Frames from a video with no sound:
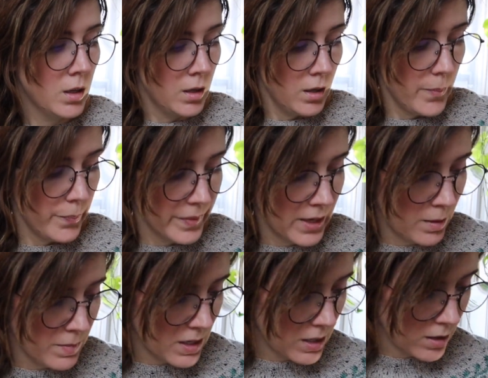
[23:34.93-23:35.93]
and
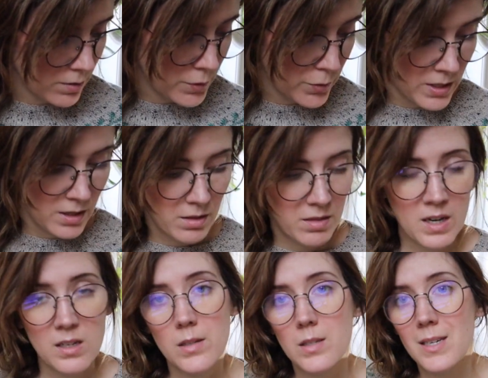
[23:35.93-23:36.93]
I'm thinking of doing the
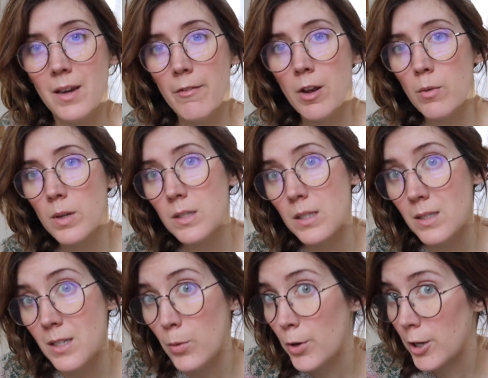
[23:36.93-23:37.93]
Thicksgiving ones
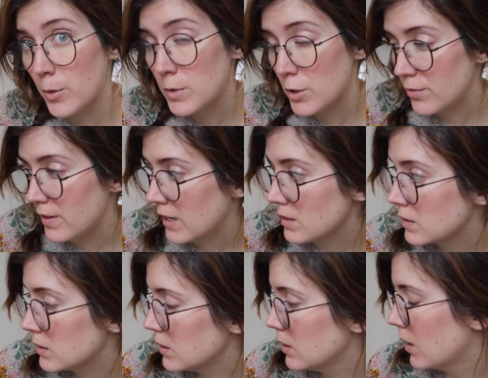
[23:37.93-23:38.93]
because they work up so
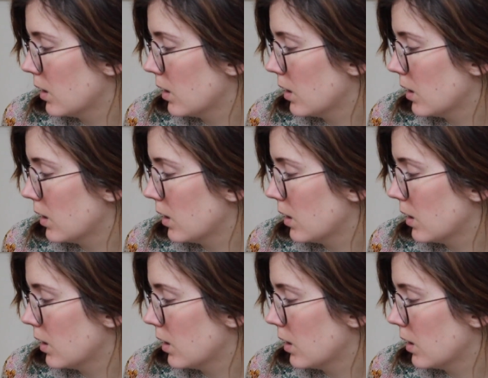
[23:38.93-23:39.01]
fast,